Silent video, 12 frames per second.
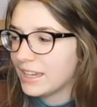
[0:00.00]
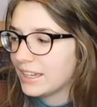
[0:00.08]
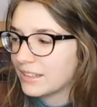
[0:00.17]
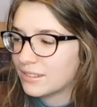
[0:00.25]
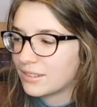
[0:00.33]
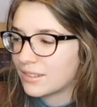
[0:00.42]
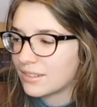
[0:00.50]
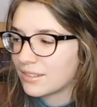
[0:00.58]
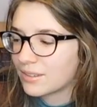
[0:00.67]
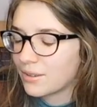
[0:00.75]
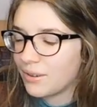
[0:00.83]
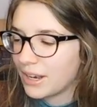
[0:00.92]

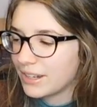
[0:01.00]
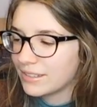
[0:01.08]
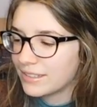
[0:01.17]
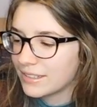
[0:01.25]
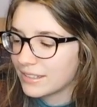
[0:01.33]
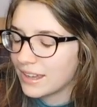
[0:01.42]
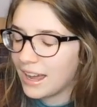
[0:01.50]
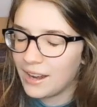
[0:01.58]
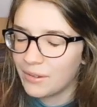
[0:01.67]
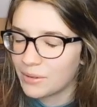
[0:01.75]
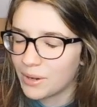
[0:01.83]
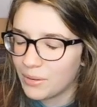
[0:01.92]
It's crazy. I
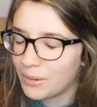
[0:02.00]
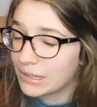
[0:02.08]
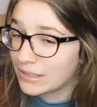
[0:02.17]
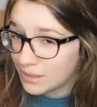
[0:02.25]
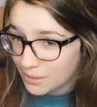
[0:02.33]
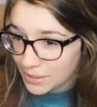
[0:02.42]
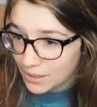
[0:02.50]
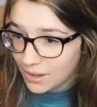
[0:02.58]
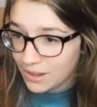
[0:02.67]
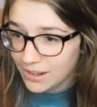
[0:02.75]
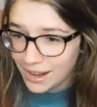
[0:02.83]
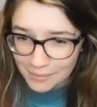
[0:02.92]
don't know what's going
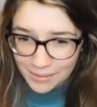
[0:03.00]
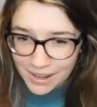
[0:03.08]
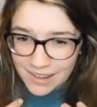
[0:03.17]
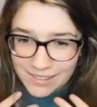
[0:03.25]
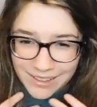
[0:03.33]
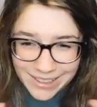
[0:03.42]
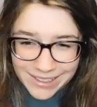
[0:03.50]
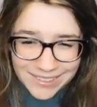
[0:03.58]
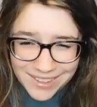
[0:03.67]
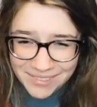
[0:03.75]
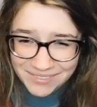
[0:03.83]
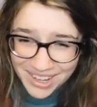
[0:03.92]
on. I'm not, like I
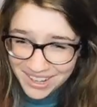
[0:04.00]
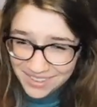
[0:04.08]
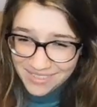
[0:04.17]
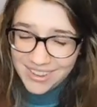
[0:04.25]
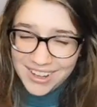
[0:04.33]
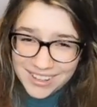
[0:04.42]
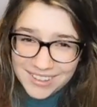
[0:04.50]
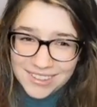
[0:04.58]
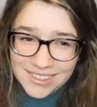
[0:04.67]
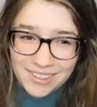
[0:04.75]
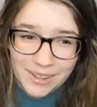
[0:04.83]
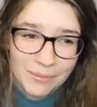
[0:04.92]
said, I'm not in a reading
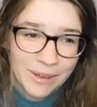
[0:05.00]
slump.